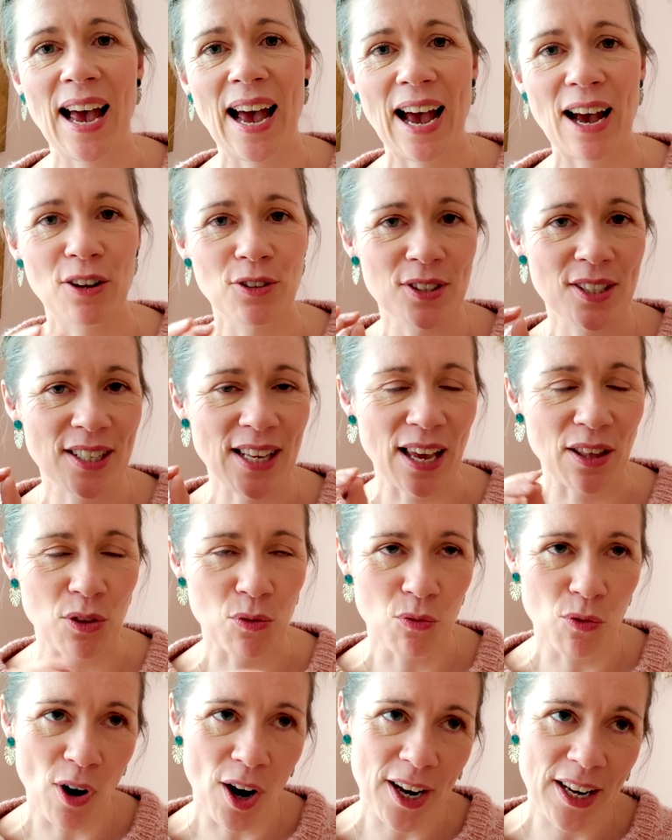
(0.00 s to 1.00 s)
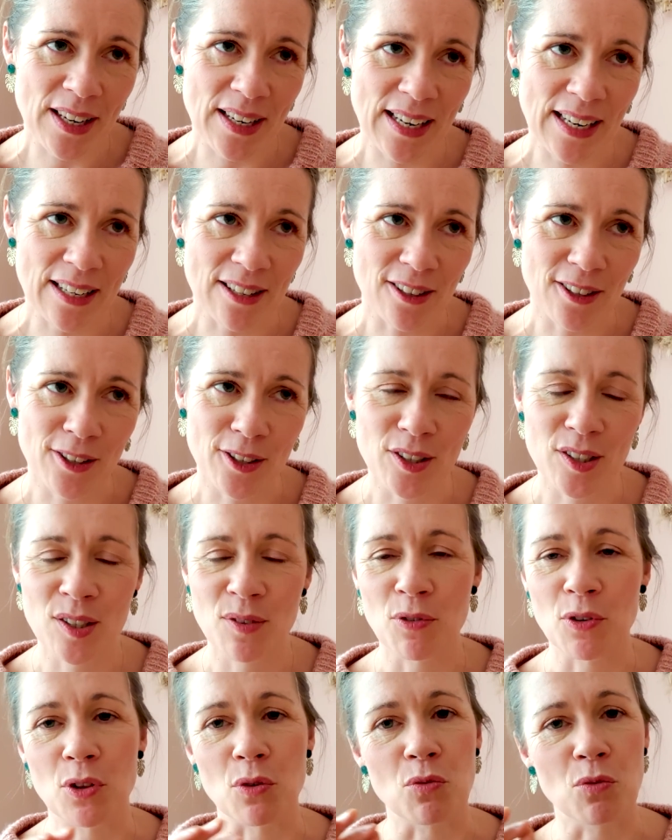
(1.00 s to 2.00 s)
how to get the right needles
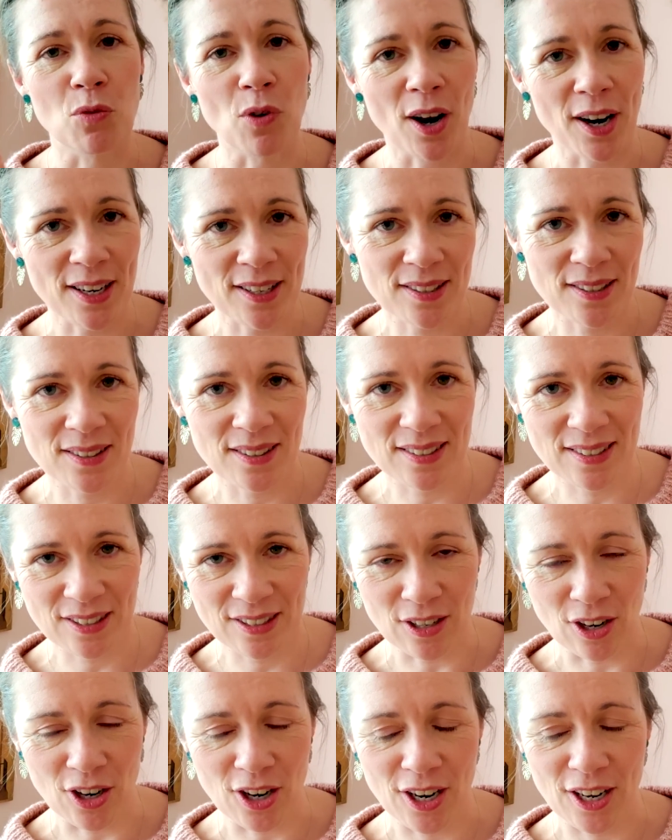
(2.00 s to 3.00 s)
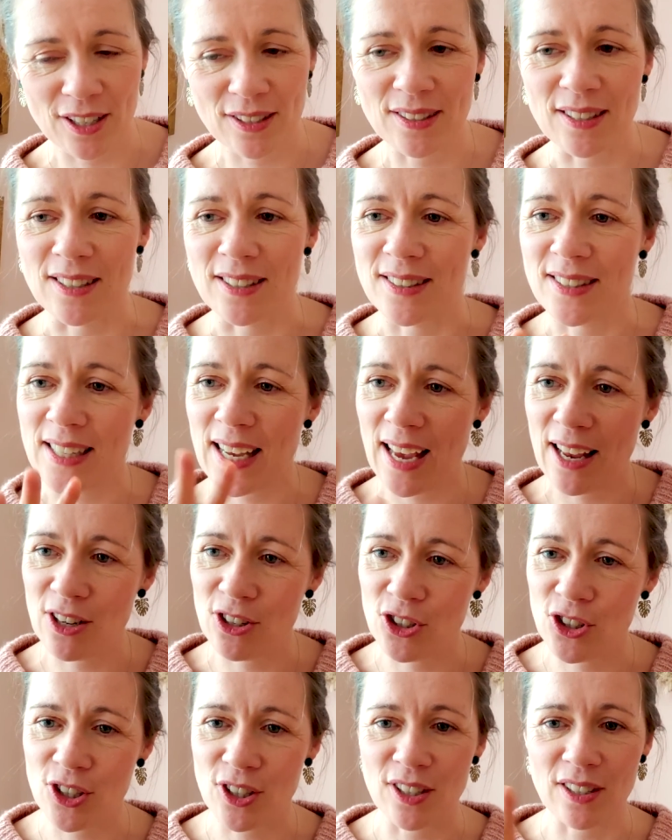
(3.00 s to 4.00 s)
for the right size and
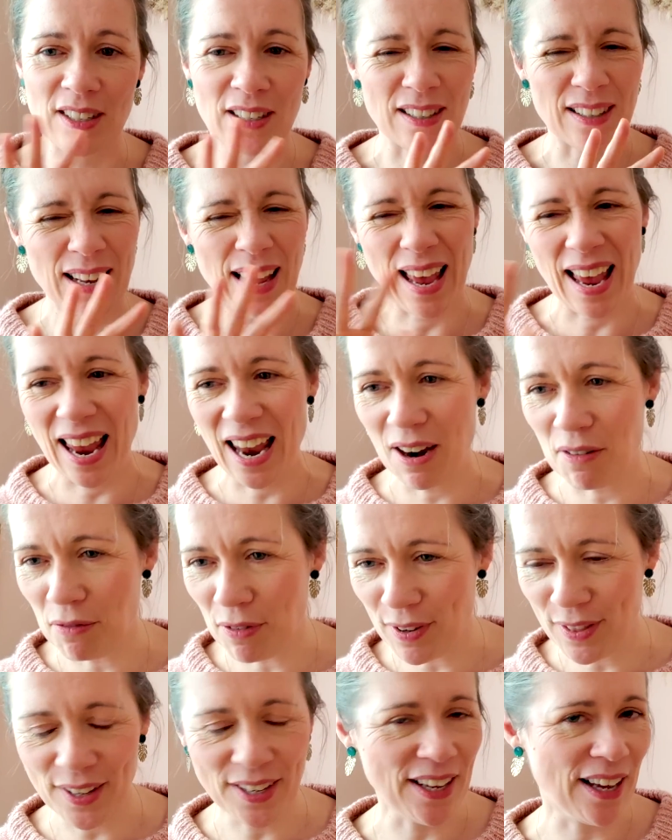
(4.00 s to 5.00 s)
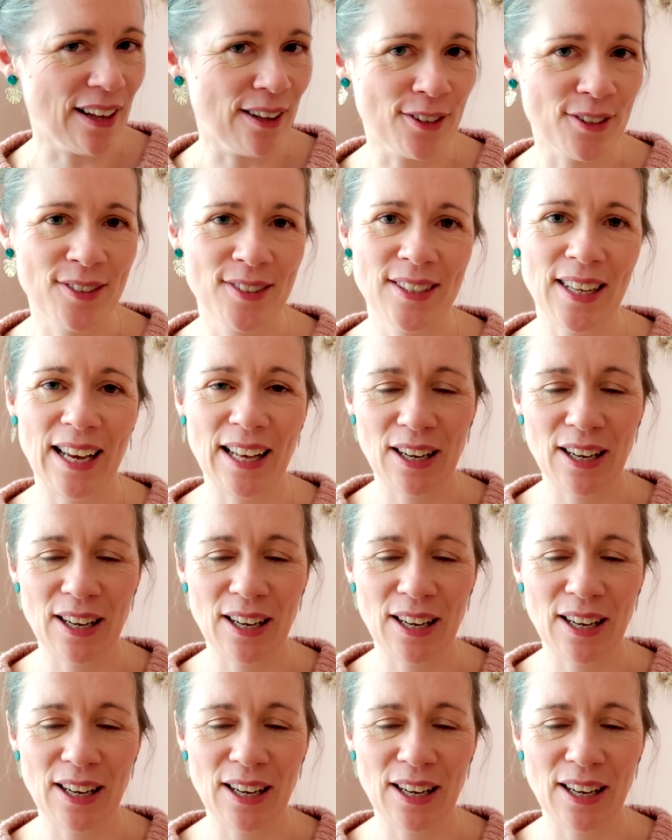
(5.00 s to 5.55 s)
tension and everything else.